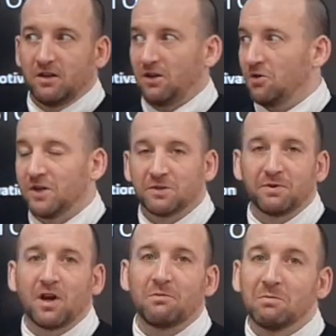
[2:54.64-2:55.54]
Coding's
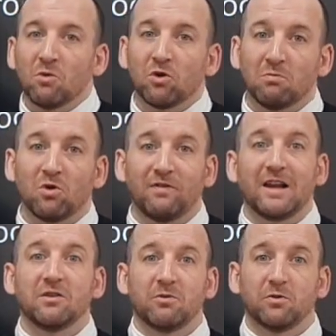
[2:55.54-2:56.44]
becoming more and more
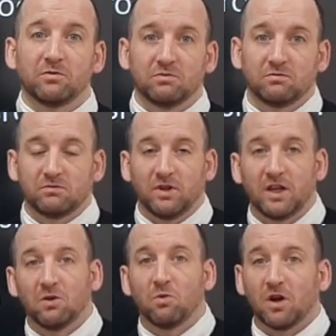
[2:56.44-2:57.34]
valuable in
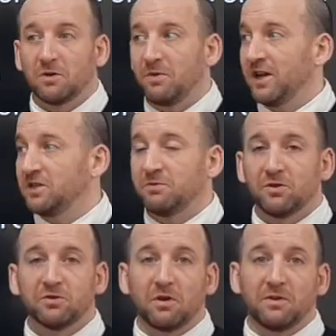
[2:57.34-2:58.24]
the workplace, but
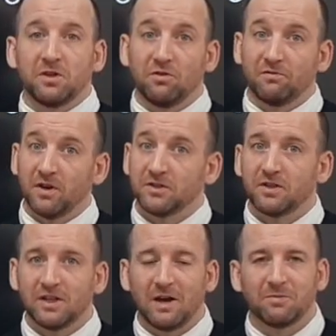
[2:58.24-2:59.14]
also in
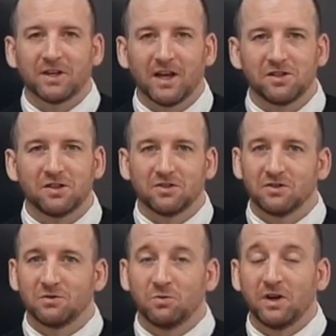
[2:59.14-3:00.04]
university
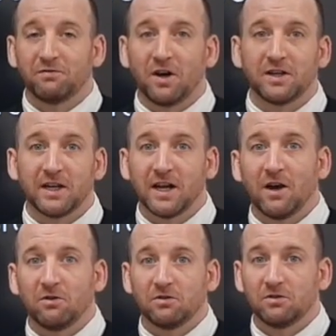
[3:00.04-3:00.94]
applications, we're finding
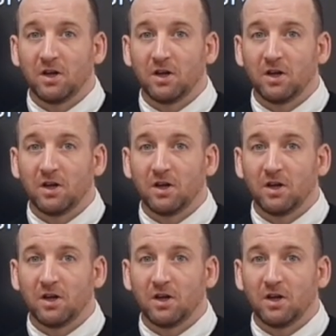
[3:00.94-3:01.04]
now